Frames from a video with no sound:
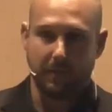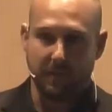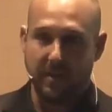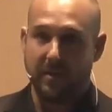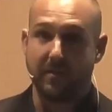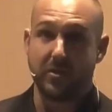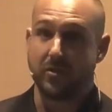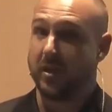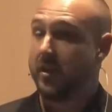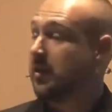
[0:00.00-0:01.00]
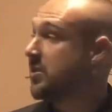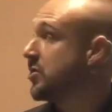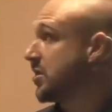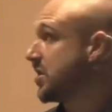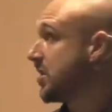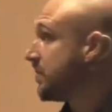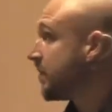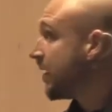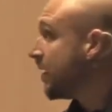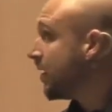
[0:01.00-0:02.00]
individually. Just
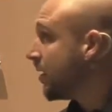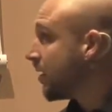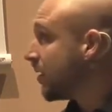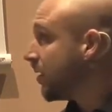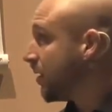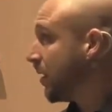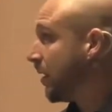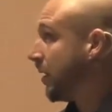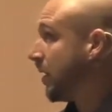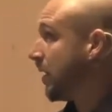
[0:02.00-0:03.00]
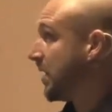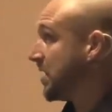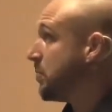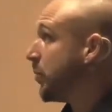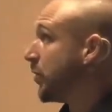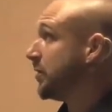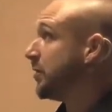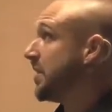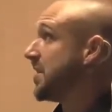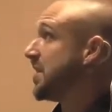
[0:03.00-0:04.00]
it's important
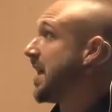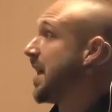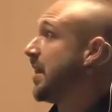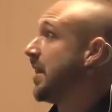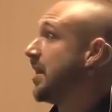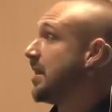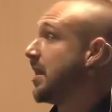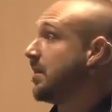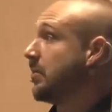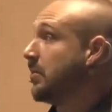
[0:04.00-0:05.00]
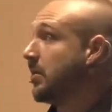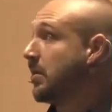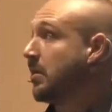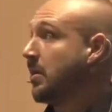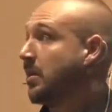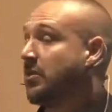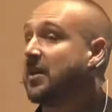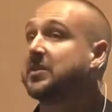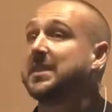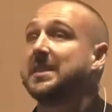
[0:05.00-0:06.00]
to understand that
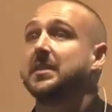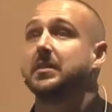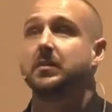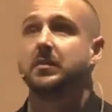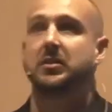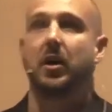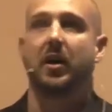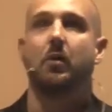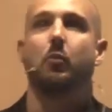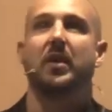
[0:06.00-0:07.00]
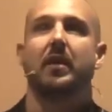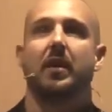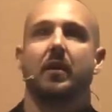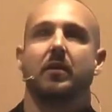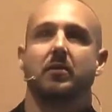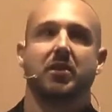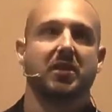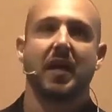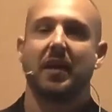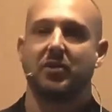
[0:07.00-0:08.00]
rather than talking with
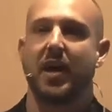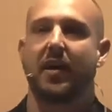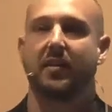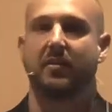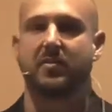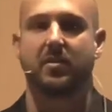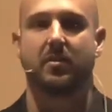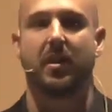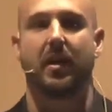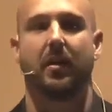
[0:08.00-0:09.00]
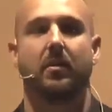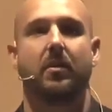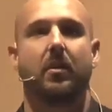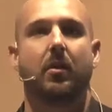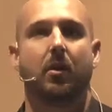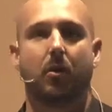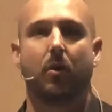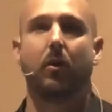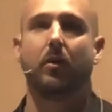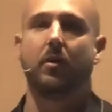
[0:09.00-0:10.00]
just adjectives like
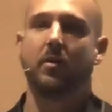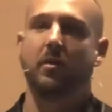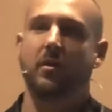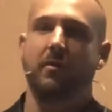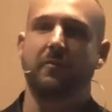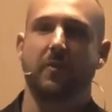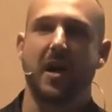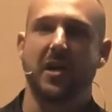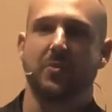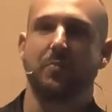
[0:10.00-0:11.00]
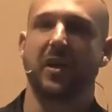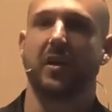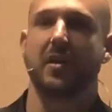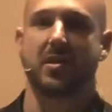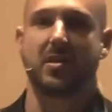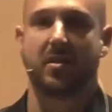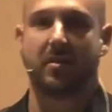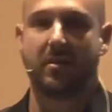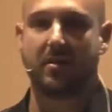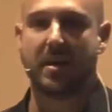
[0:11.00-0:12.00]
cold, fresh buildings,
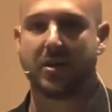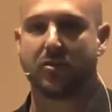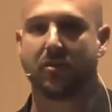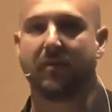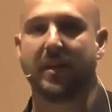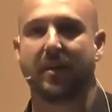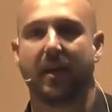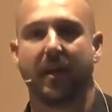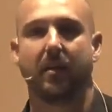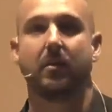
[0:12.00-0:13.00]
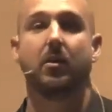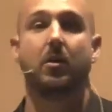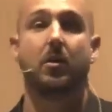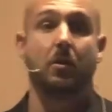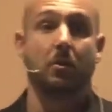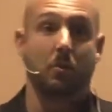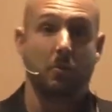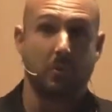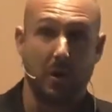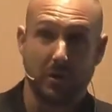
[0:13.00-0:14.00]
natural ventilated,
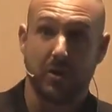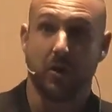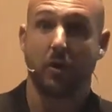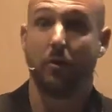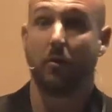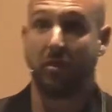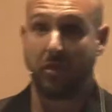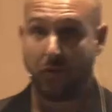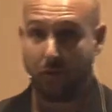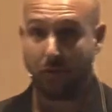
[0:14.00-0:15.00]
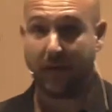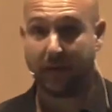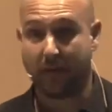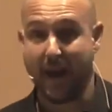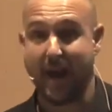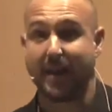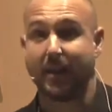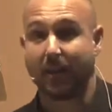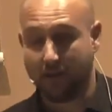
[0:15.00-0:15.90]
we also go through it and